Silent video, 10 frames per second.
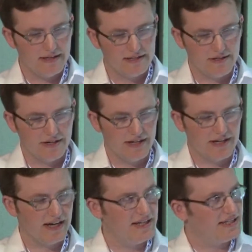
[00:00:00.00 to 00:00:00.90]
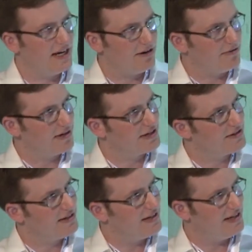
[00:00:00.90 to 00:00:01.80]
So here again is how it
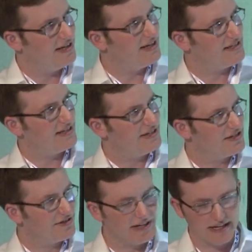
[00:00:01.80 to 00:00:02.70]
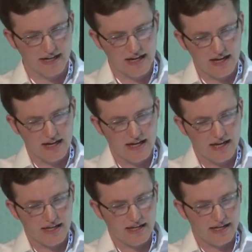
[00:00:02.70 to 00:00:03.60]
works, as illustrated.
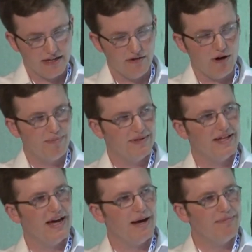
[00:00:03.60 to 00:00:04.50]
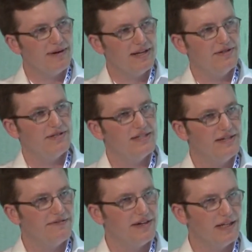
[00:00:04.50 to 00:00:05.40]
You open the app and you see
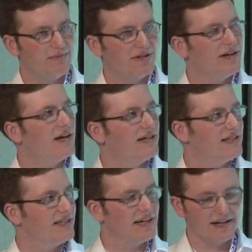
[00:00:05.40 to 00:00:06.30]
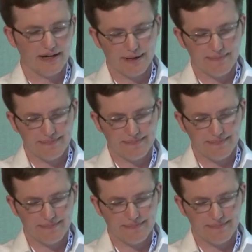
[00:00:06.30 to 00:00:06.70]
available cars in the area.